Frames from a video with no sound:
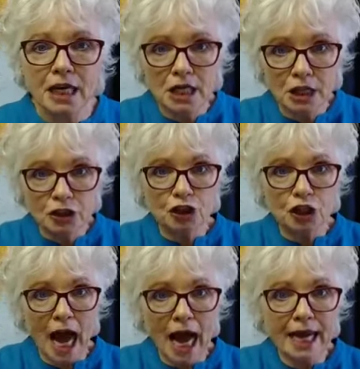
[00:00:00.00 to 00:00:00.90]

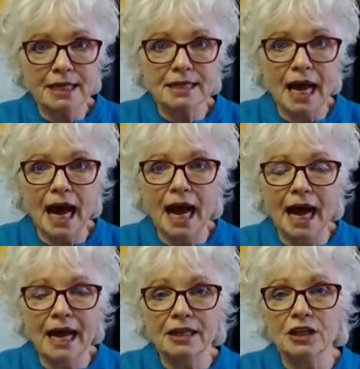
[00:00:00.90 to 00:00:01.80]
shines
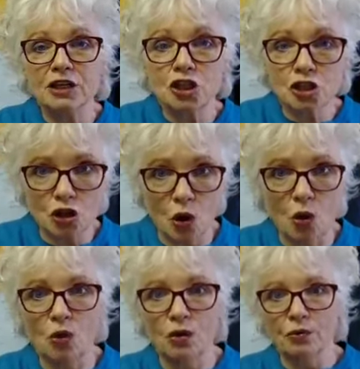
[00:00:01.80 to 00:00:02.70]
on the
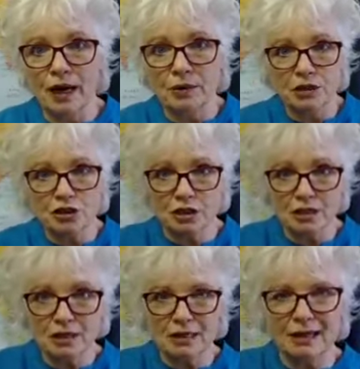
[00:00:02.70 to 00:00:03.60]
soul, right, which
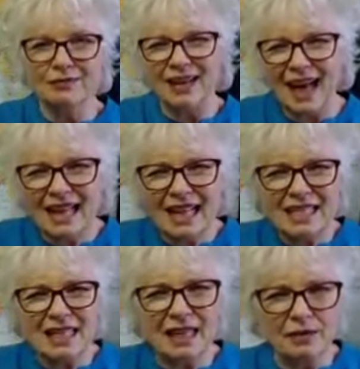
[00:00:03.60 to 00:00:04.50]
is, I like to
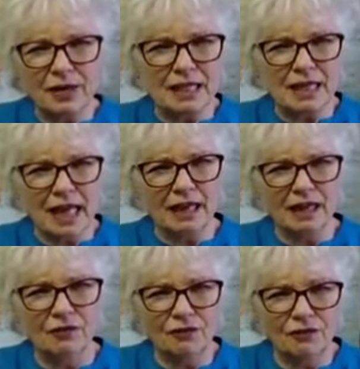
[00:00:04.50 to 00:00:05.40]
think of it as like the
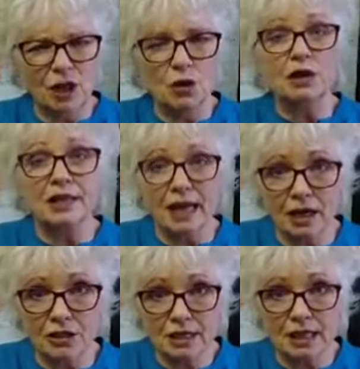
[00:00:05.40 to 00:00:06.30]
floor of the
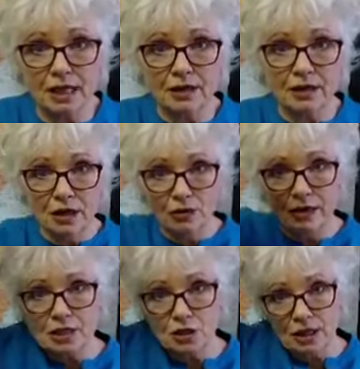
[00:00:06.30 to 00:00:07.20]
heart center, right?
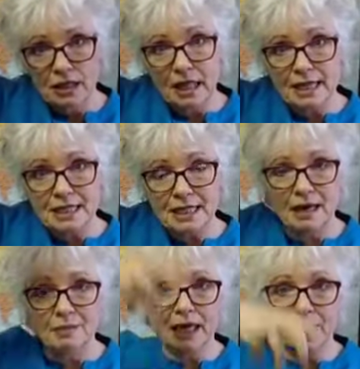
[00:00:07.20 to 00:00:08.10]
So the light's
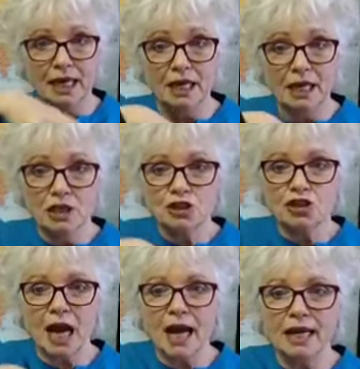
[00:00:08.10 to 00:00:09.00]
coming in,
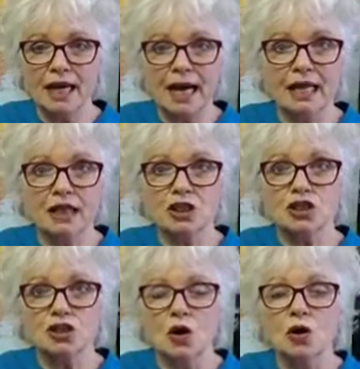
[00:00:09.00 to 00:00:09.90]
shining on the
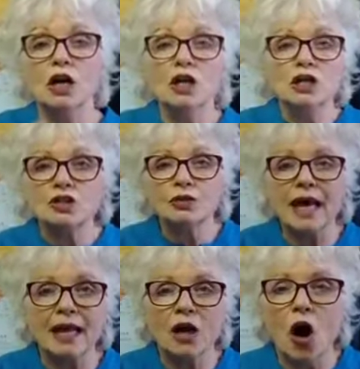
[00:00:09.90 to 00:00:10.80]
soul, so
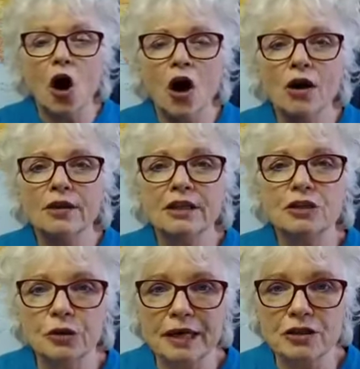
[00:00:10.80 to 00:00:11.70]
that all the
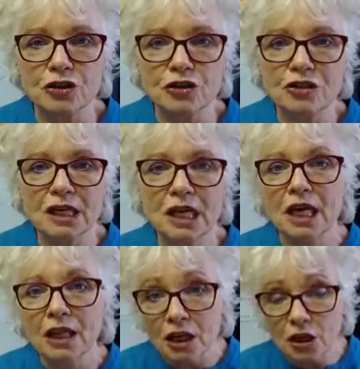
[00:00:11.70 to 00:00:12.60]
treasures
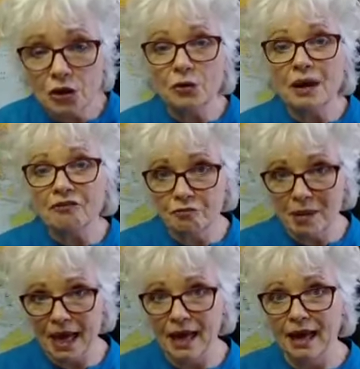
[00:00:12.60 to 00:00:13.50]
that you have
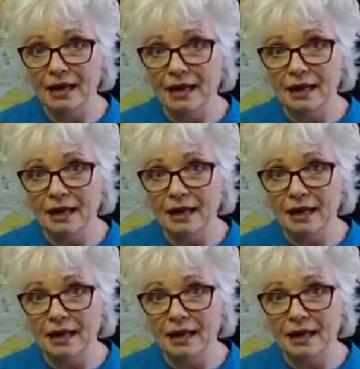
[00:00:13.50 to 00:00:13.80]
been